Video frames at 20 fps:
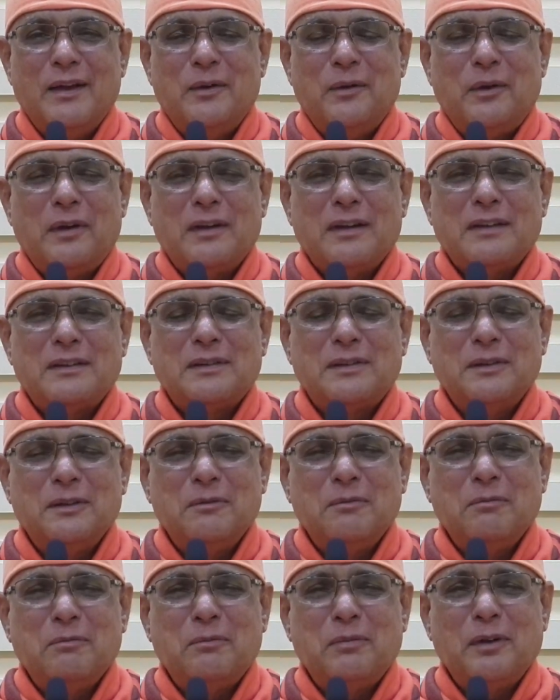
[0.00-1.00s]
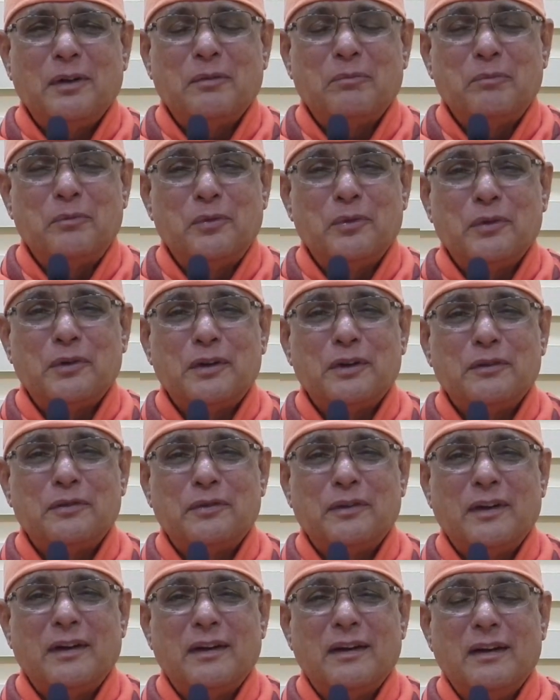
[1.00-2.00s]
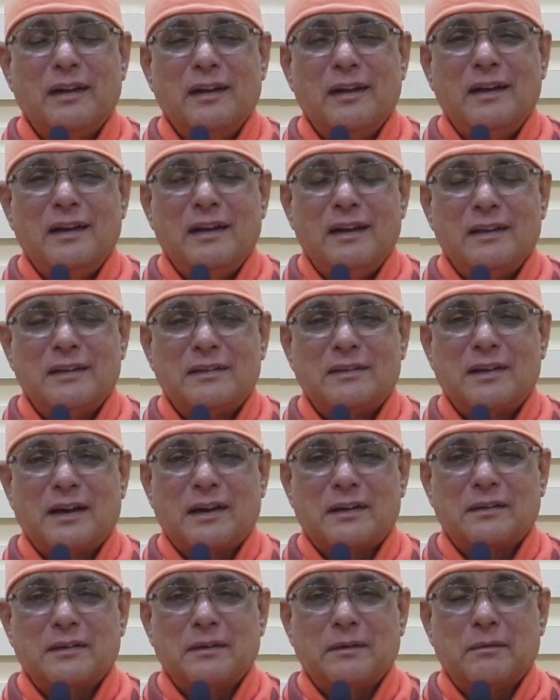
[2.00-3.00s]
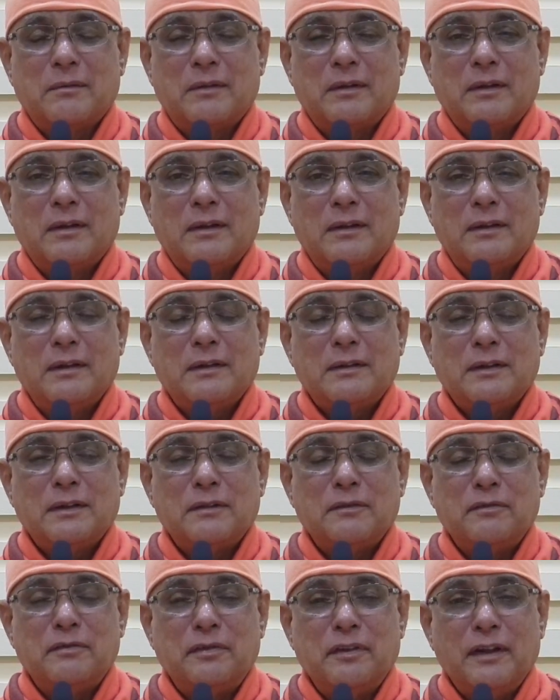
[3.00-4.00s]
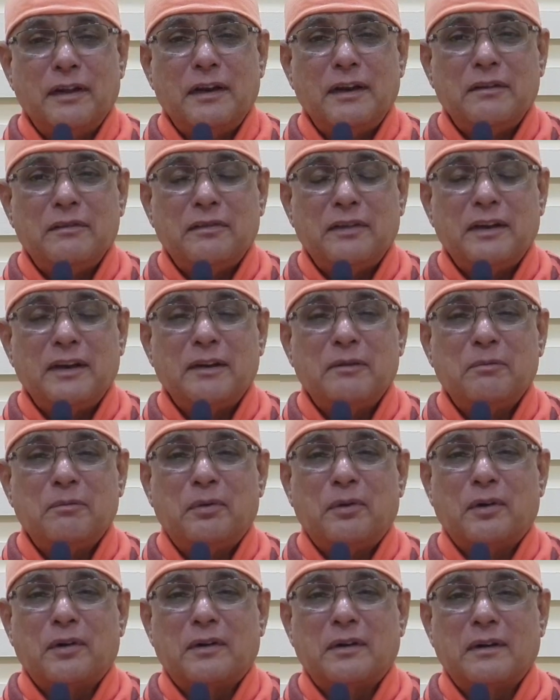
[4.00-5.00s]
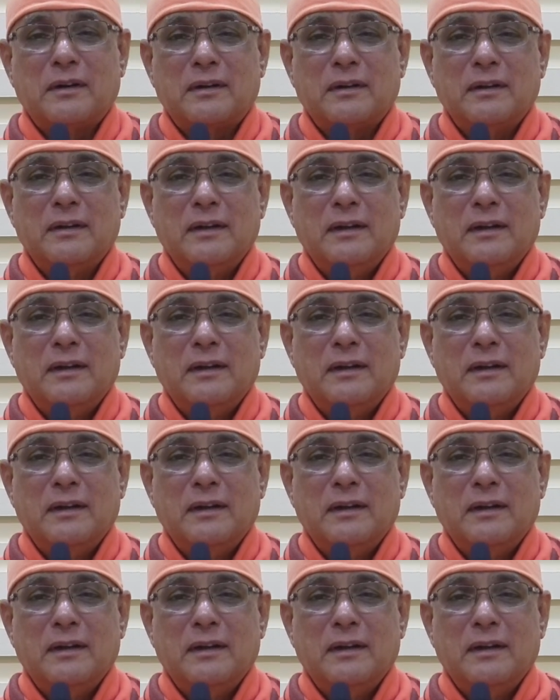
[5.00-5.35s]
What a simple, beautiful instruction. This is very, very important.